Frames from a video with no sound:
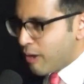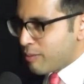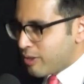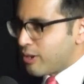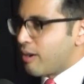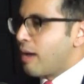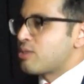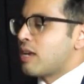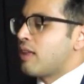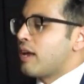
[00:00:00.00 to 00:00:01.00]
I'll be clear. I'm
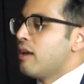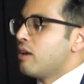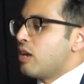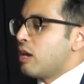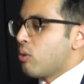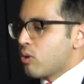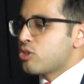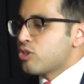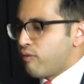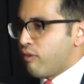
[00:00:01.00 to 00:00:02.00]
saying like, in
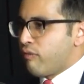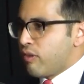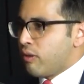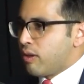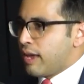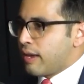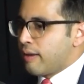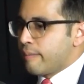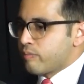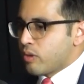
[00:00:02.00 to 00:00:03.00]
order to fulfill like
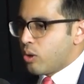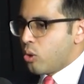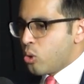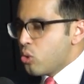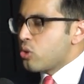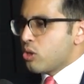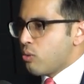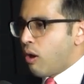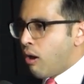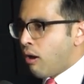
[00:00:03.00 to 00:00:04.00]
who
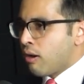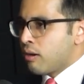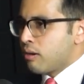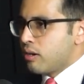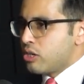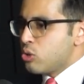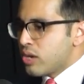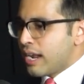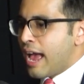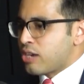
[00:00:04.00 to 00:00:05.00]
you are, you
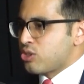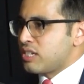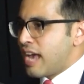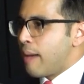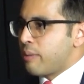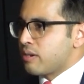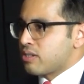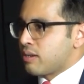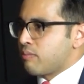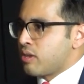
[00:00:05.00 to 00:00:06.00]
can actually tap into
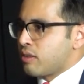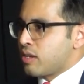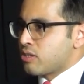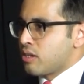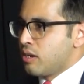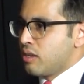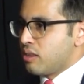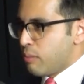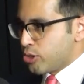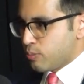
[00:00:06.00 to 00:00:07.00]
something that's
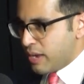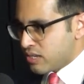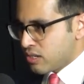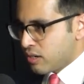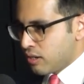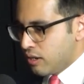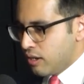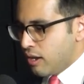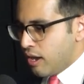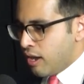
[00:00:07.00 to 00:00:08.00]
the most basic.
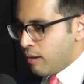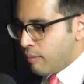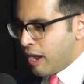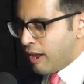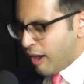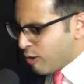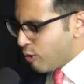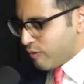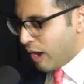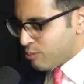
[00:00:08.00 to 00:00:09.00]
I don't
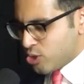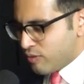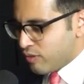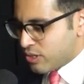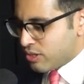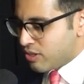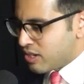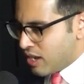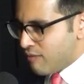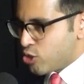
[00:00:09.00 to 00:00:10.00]
know if, I'm sure if you listened to the
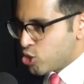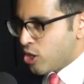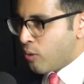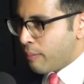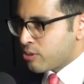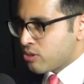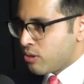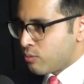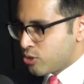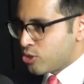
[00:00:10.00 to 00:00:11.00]
David Cho
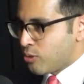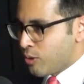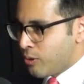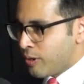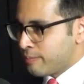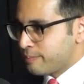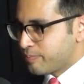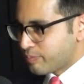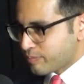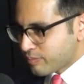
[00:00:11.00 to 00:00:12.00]
episode with Joe Rogan.
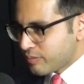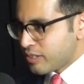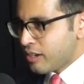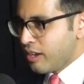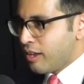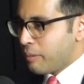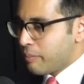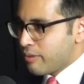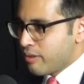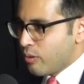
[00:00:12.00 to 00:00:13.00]

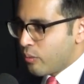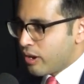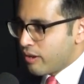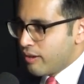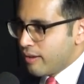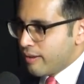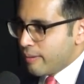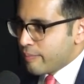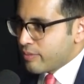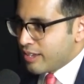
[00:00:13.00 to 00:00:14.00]
Can you remind me? Oh,
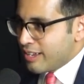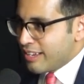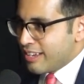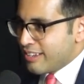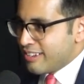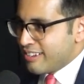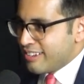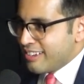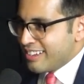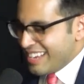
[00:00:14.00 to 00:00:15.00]
where he eats the
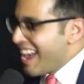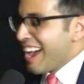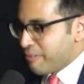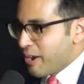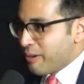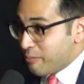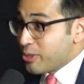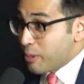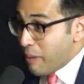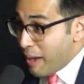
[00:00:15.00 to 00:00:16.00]
animal. Yeah, right,
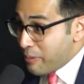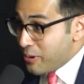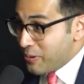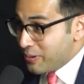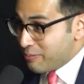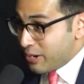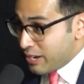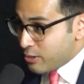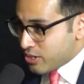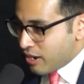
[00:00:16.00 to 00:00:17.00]
with the baboon when he
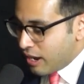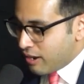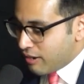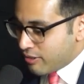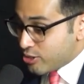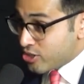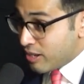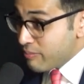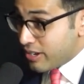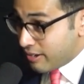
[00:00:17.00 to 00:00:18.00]
goes hunt. And there's
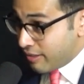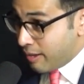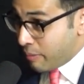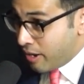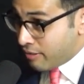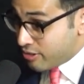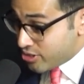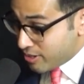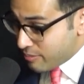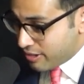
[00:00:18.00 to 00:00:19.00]
something to that, man.
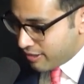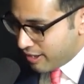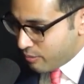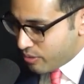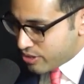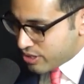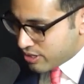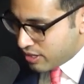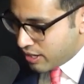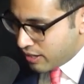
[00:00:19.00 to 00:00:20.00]
There's something to that, which
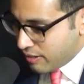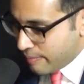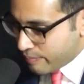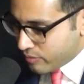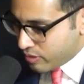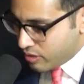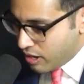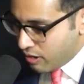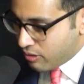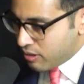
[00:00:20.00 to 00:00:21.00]
is like,
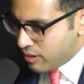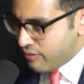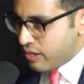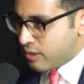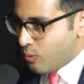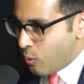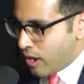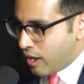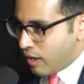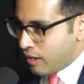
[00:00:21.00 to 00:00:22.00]
they are living the
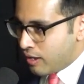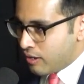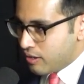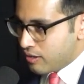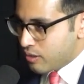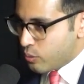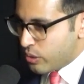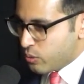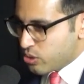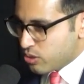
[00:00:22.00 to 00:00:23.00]
way that
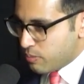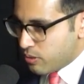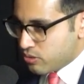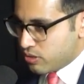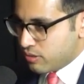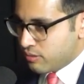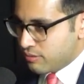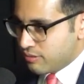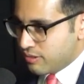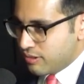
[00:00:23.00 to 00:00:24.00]
we were supposed
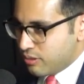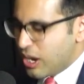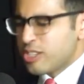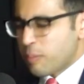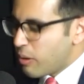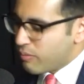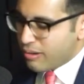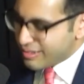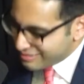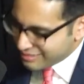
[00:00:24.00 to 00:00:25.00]
to. Yeah. We're not supposed,
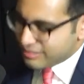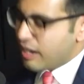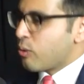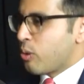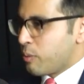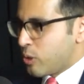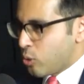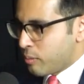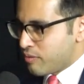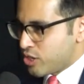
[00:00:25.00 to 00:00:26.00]
well, I don't want to put a
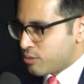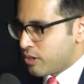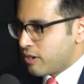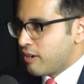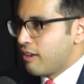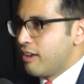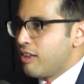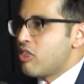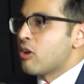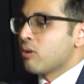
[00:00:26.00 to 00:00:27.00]
normative judgment on it.
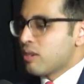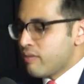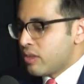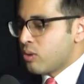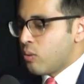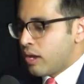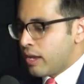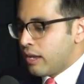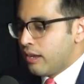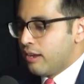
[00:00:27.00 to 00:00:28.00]
They're living the
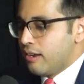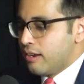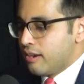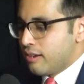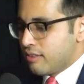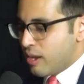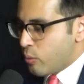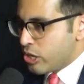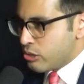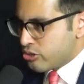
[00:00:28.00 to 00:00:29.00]
way that
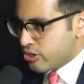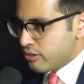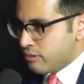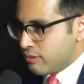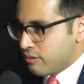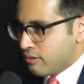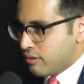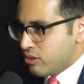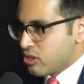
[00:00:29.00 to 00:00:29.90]
we used to. Yeah.